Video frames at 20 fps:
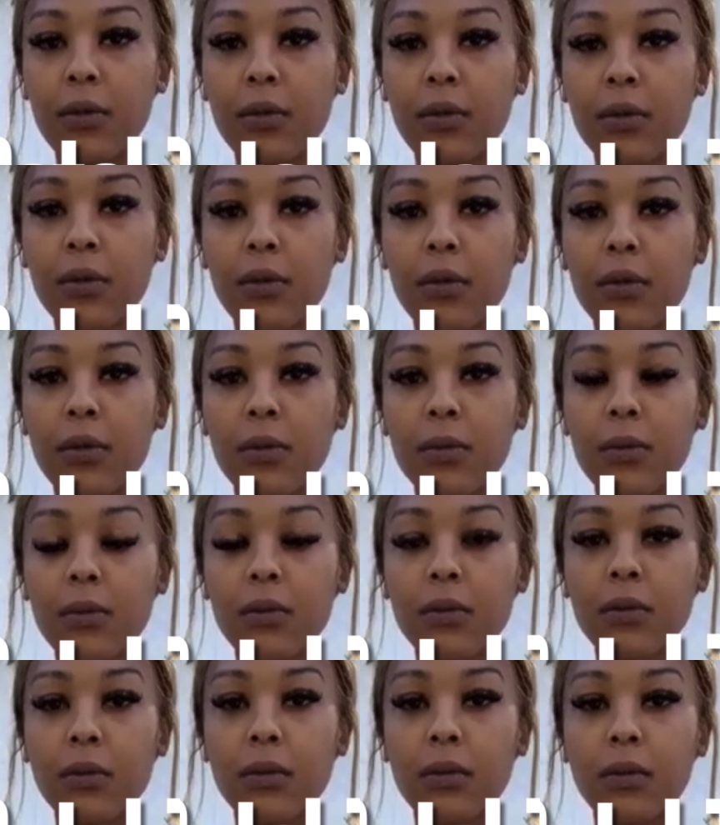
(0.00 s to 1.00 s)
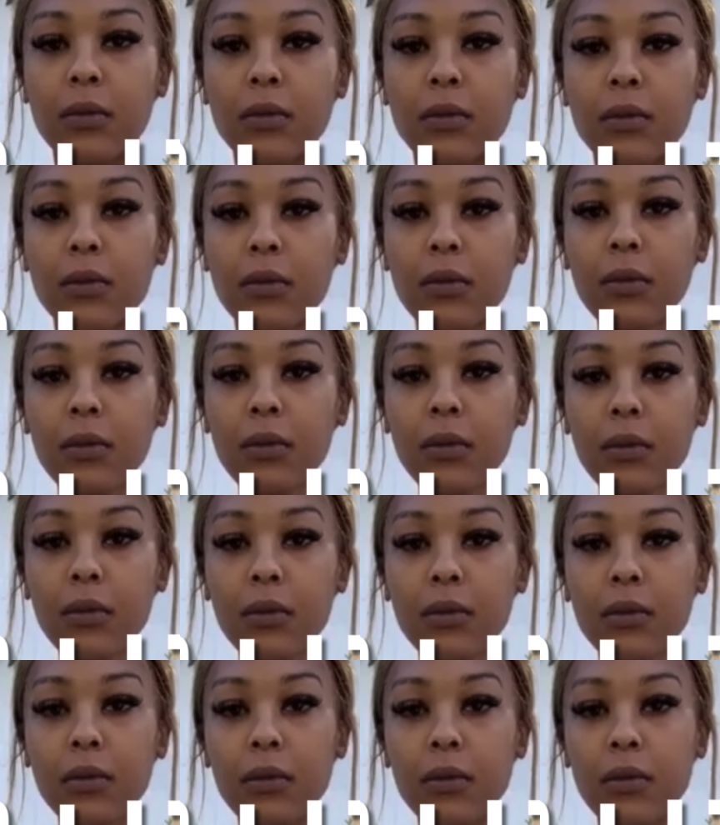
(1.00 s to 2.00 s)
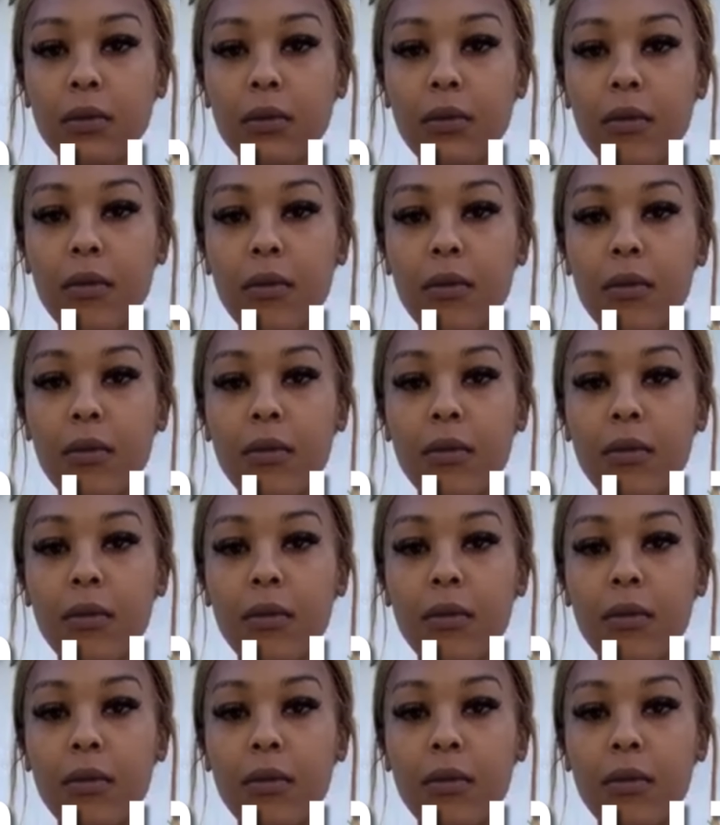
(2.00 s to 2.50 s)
No one is speaking in this clip.